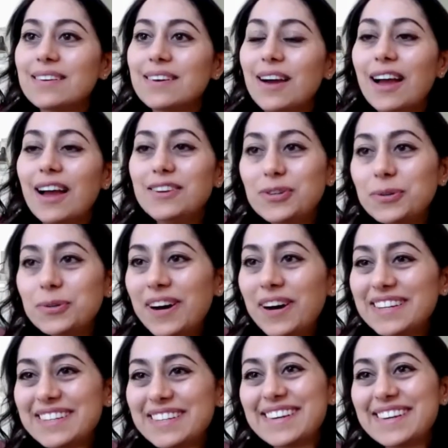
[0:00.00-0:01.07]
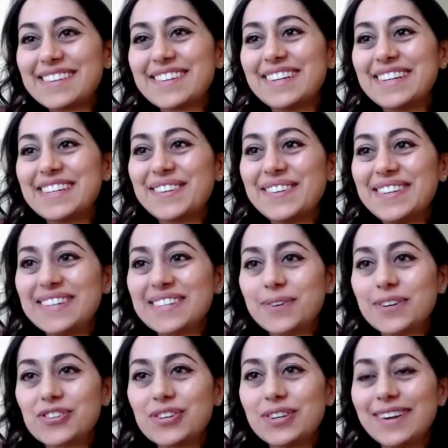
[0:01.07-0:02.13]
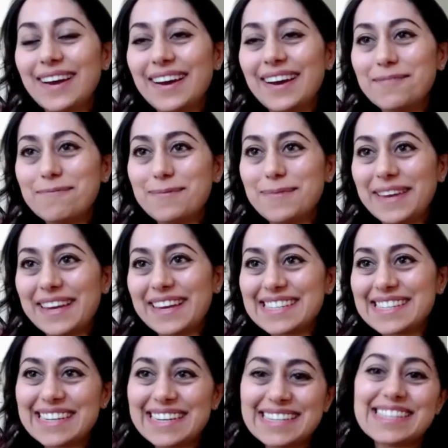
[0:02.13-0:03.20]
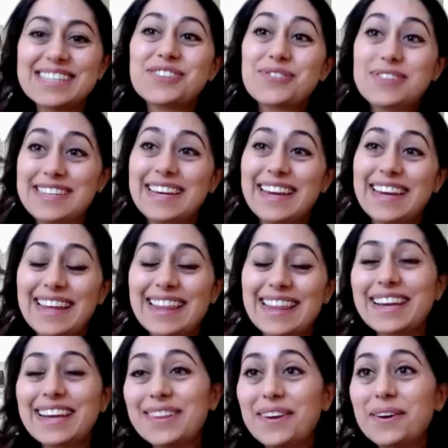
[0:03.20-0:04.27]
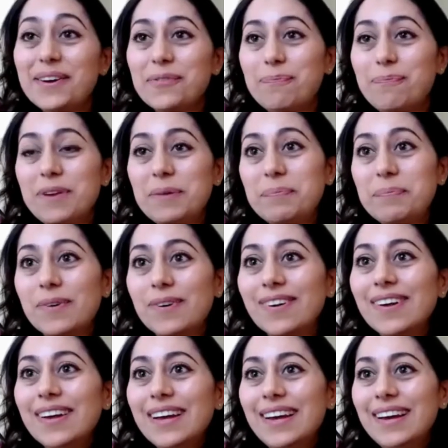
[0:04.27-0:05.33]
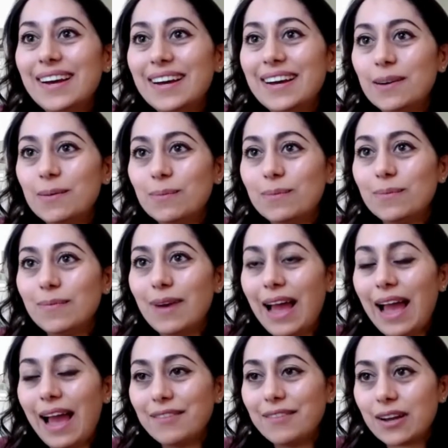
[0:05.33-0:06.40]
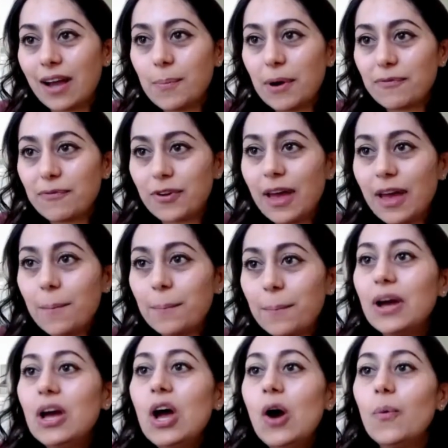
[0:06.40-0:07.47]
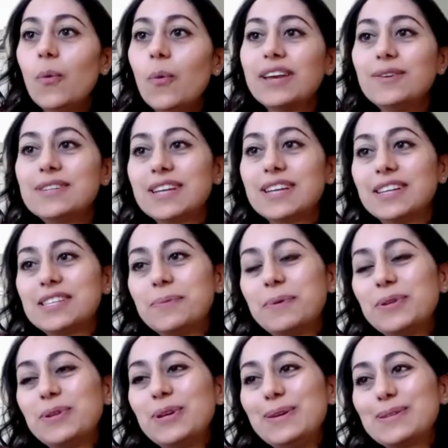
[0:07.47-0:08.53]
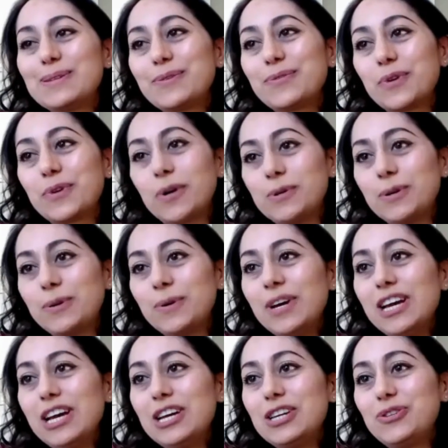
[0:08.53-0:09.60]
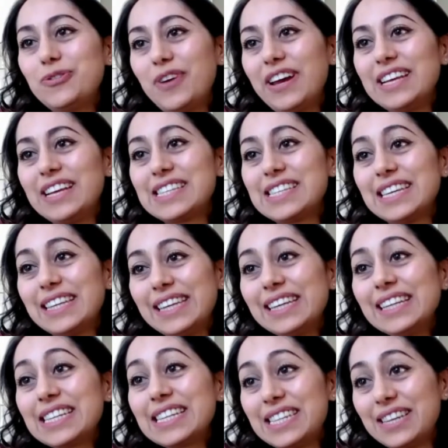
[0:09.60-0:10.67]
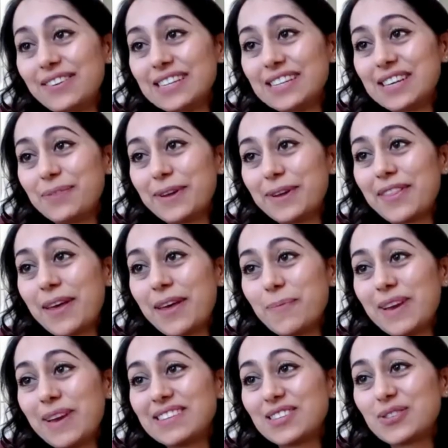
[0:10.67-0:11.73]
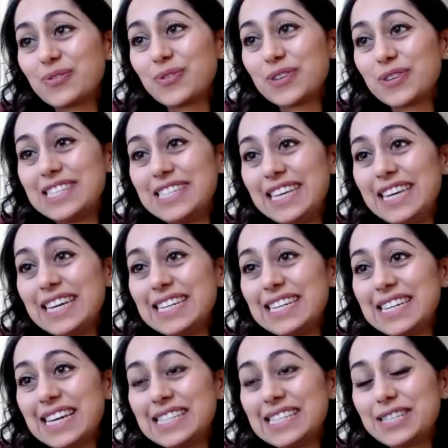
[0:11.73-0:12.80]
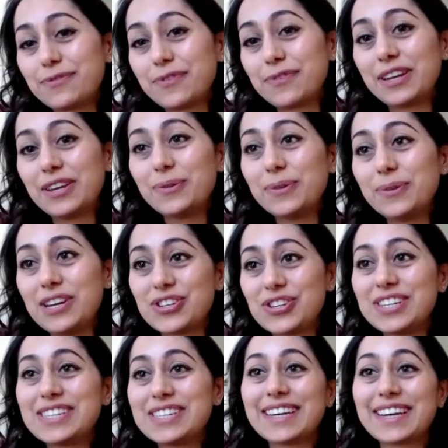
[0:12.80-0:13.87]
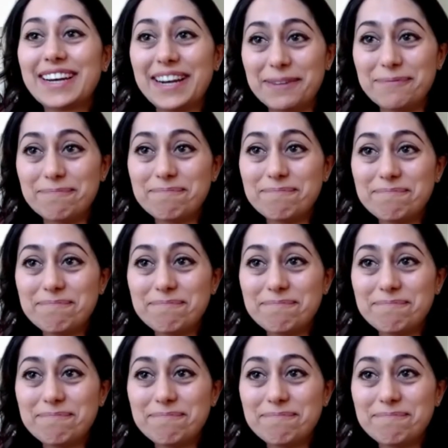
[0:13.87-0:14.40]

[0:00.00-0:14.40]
I do want to touch on Antonia's question because it is interesting, and I think a lot of people have it come up for them. But what can you tell us about the use of crypto to finance illegal activities and whether that makes us foresee intensive regulation to come?